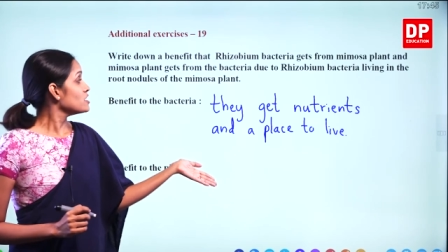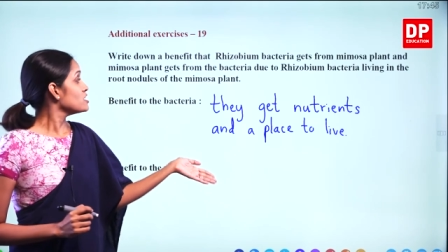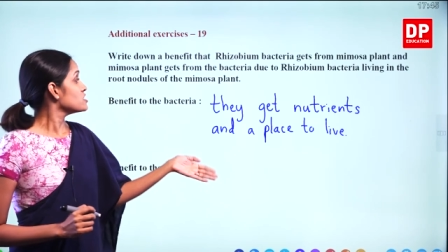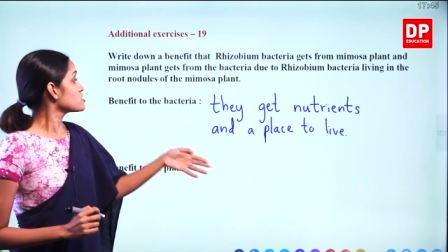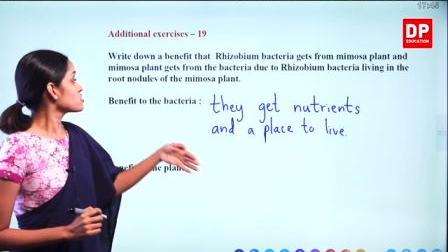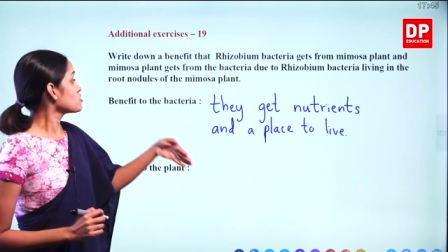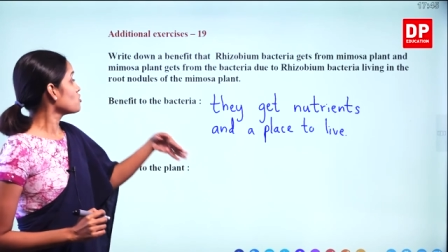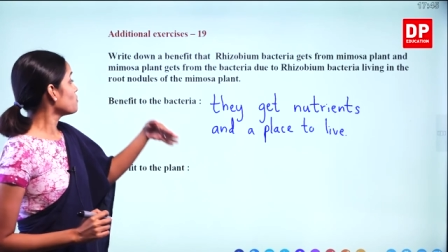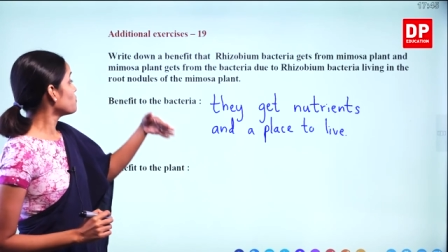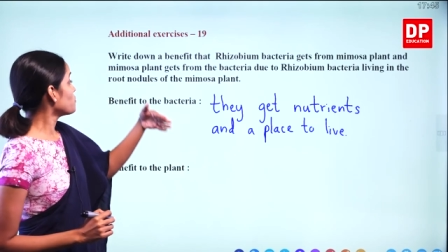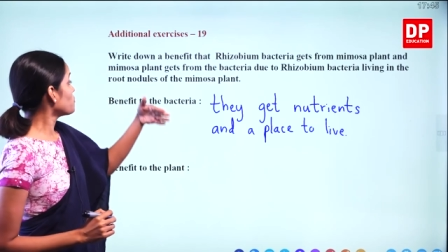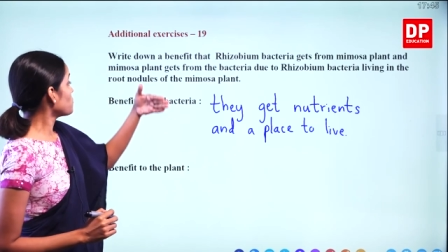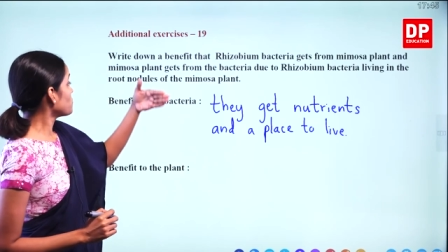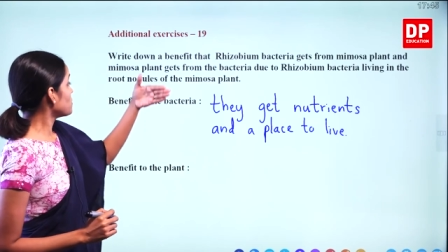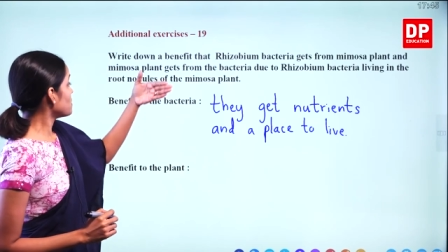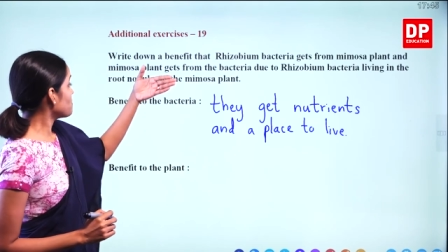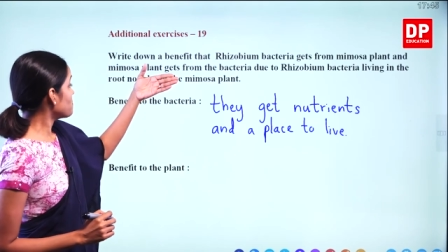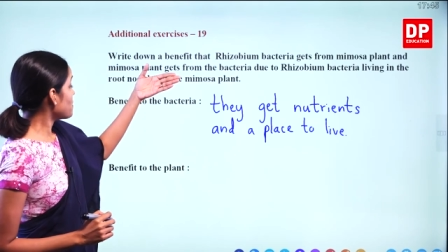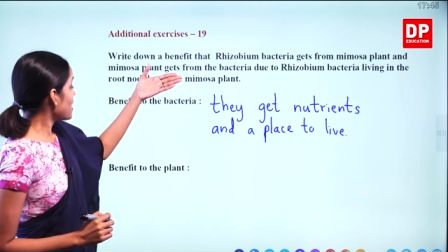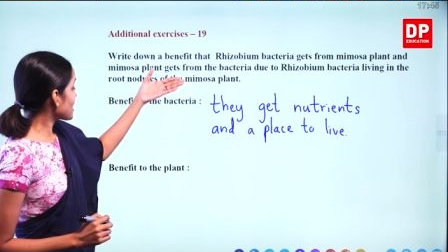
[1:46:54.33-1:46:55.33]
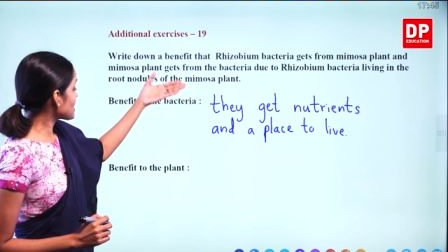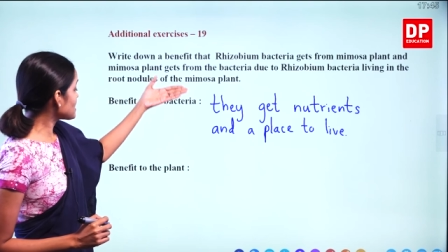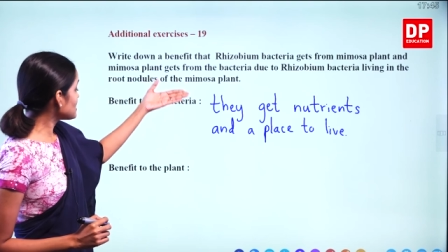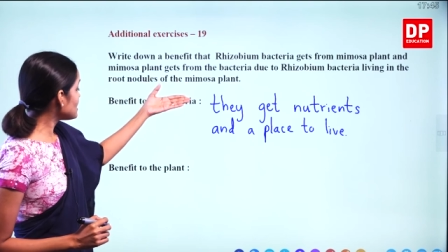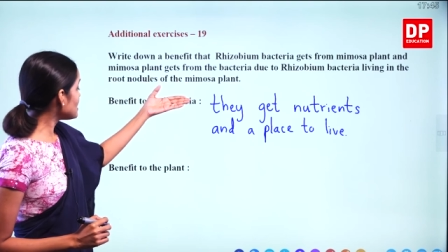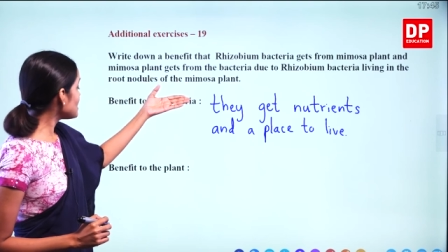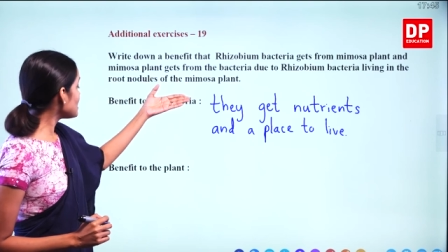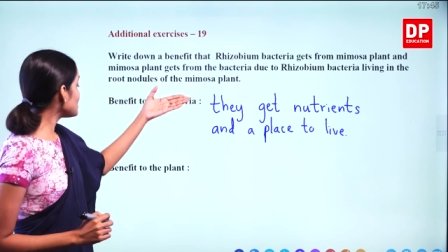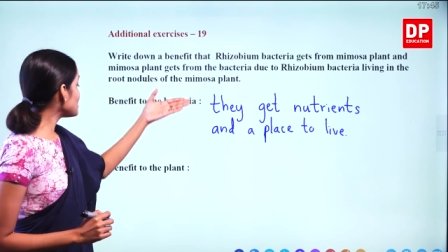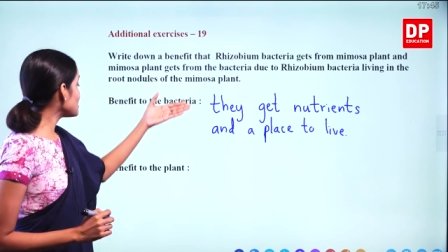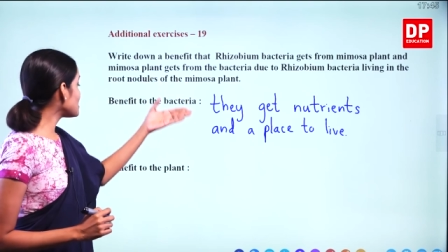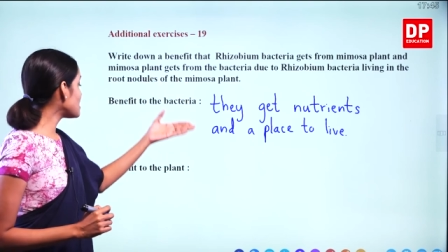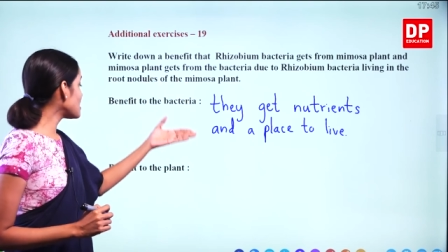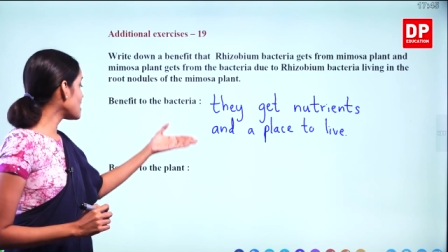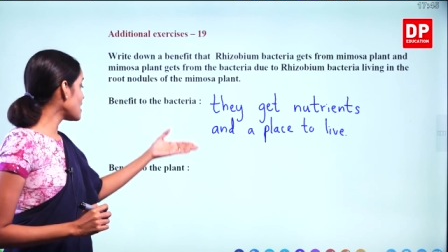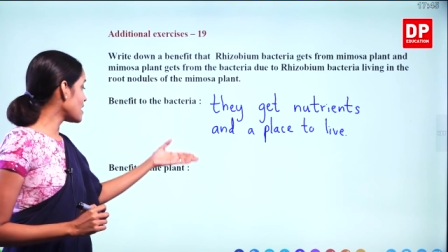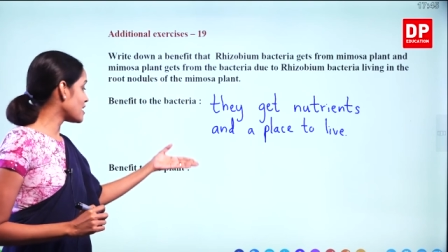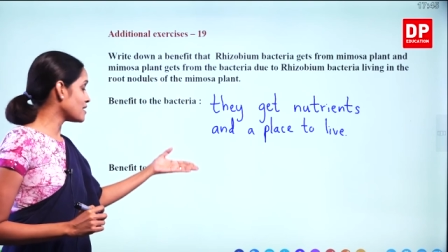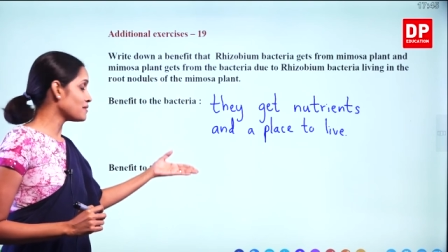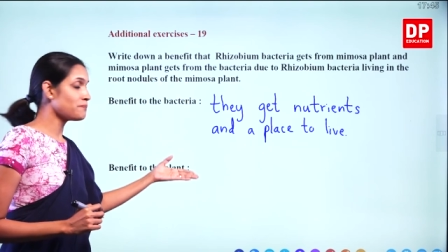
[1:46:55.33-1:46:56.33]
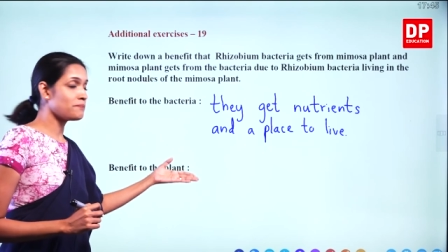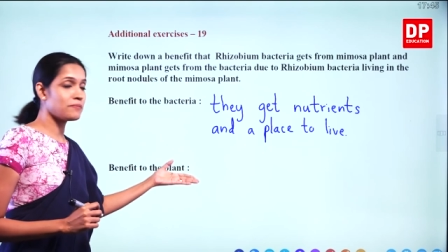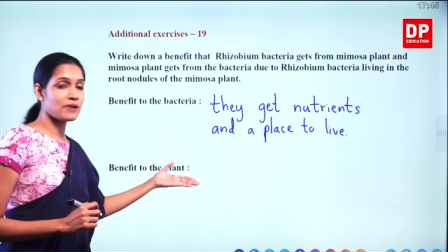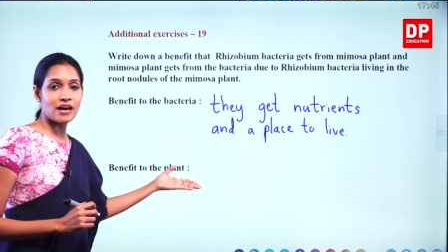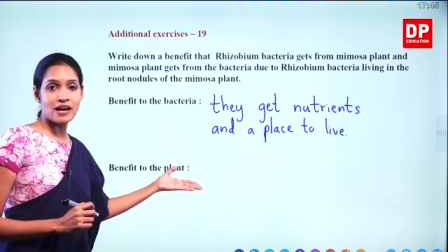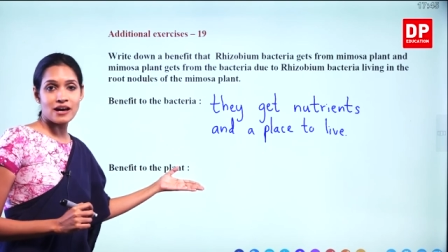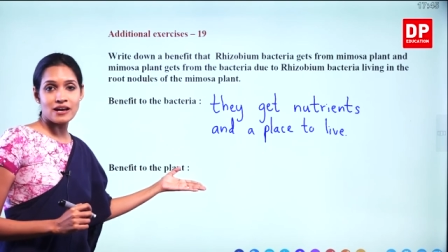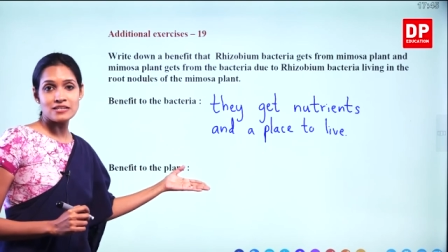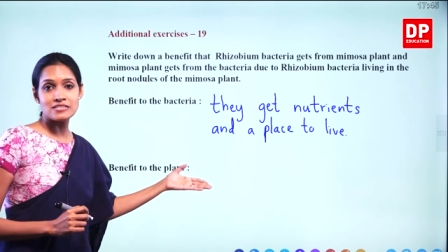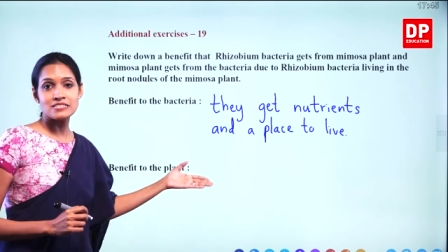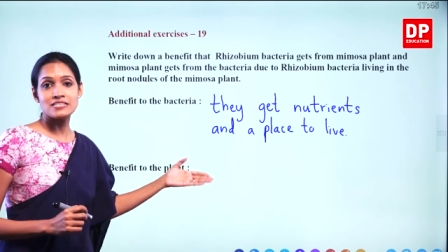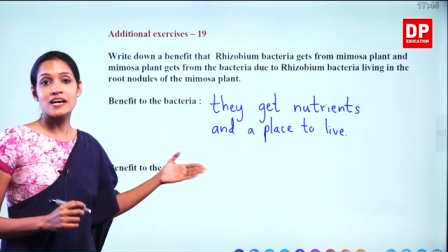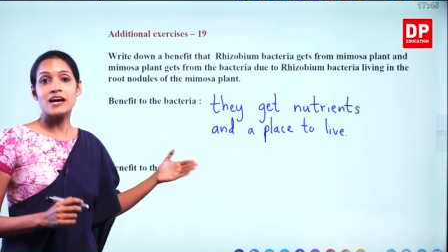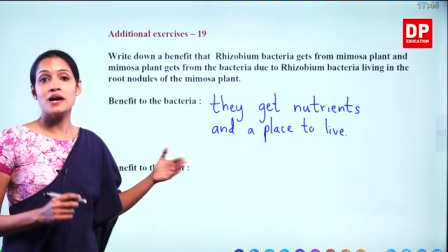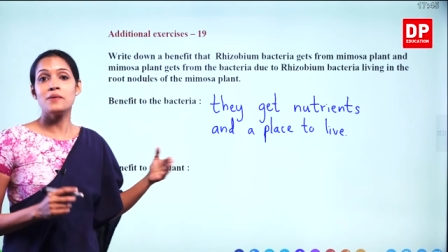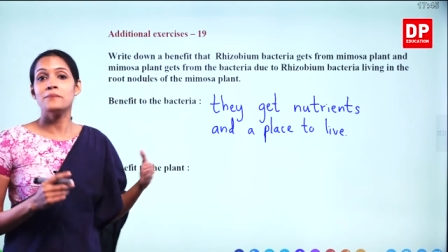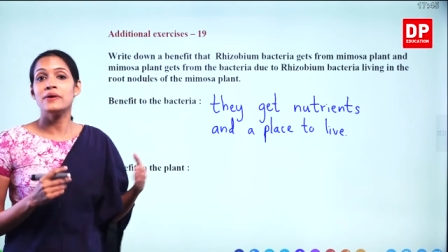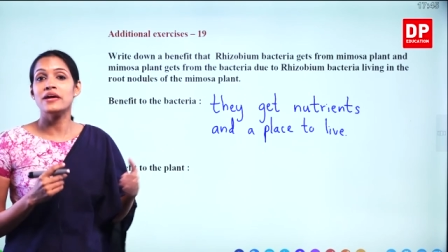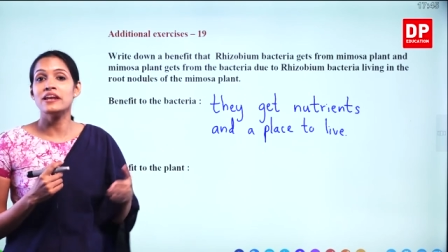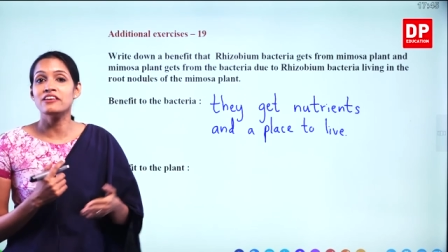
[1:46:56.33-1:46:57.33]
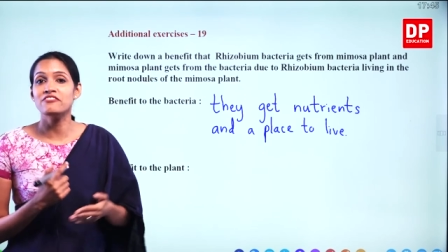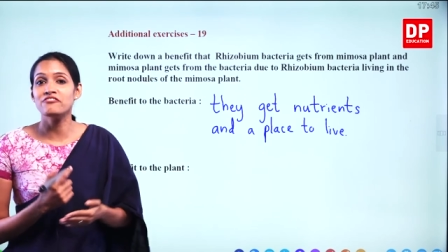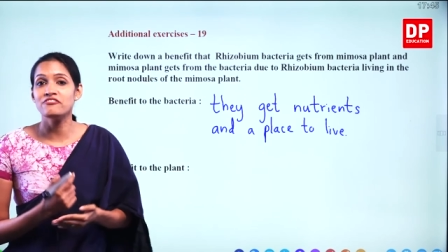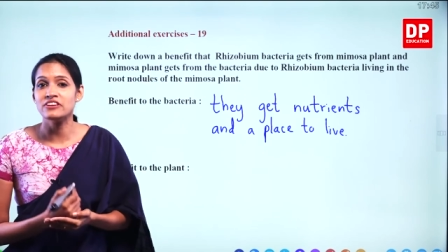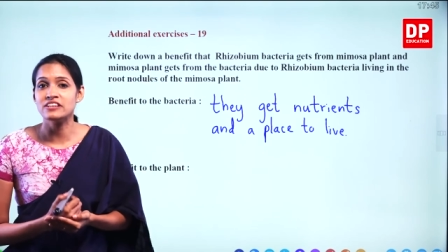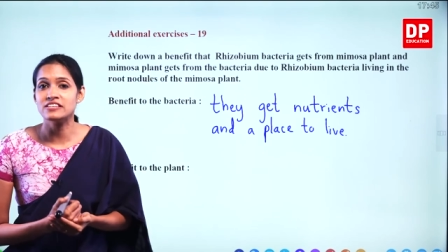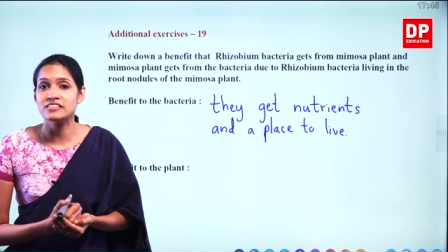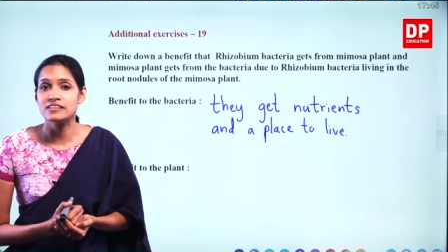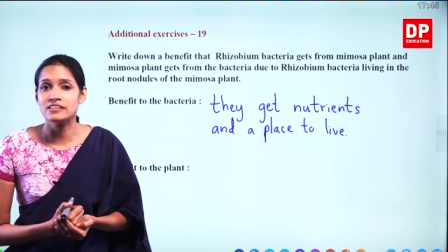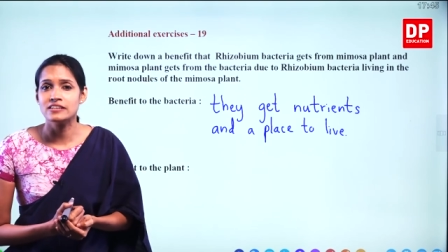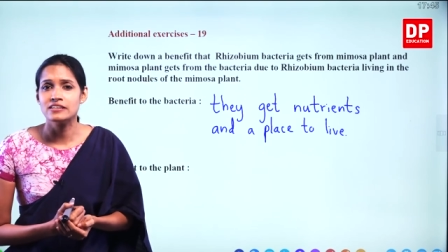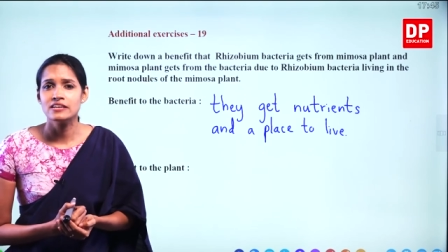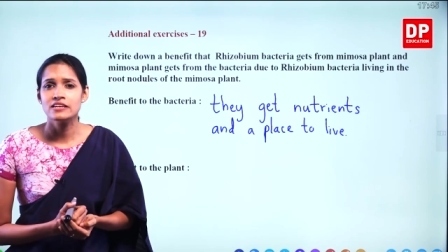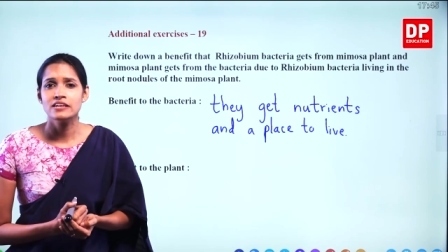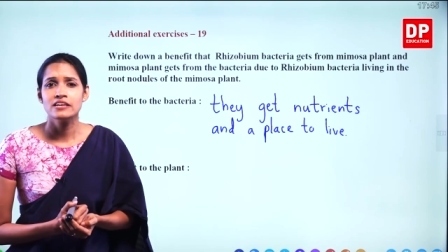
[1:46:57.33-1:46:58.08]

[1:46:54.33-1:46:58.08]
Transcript: So both the bacteria and plant are benefited.